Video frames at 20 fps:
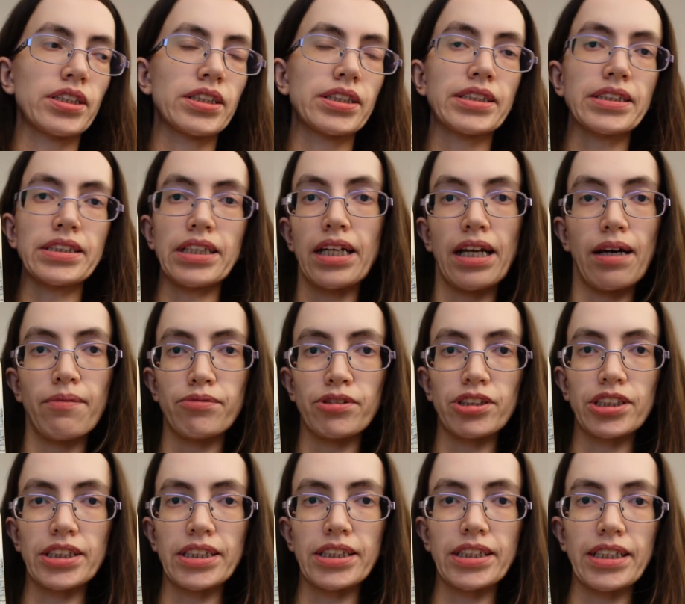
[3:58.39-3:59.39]

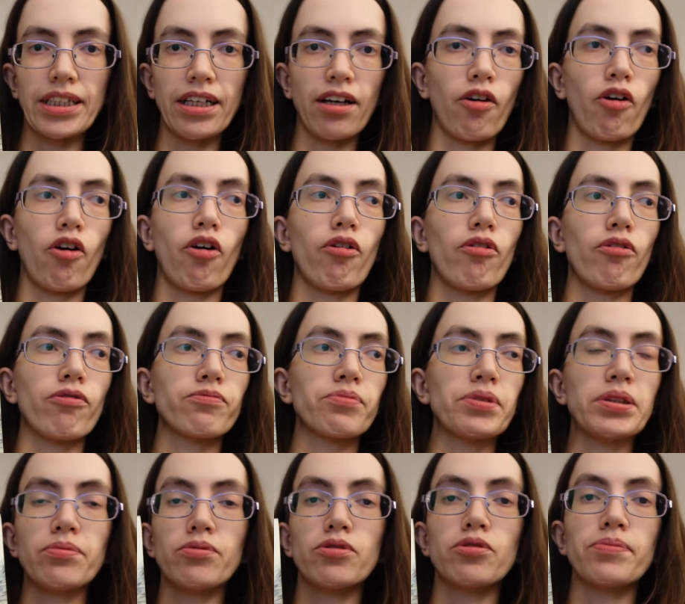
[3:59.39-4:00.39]
celebrity, of
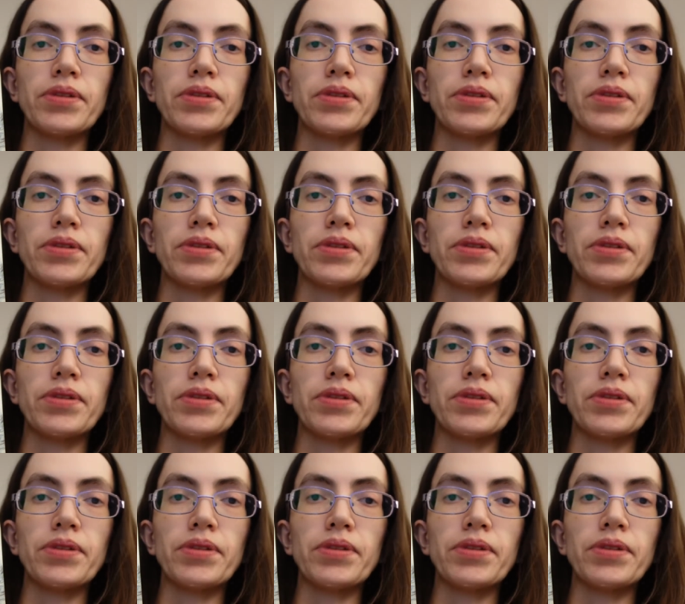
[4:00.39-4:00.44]
people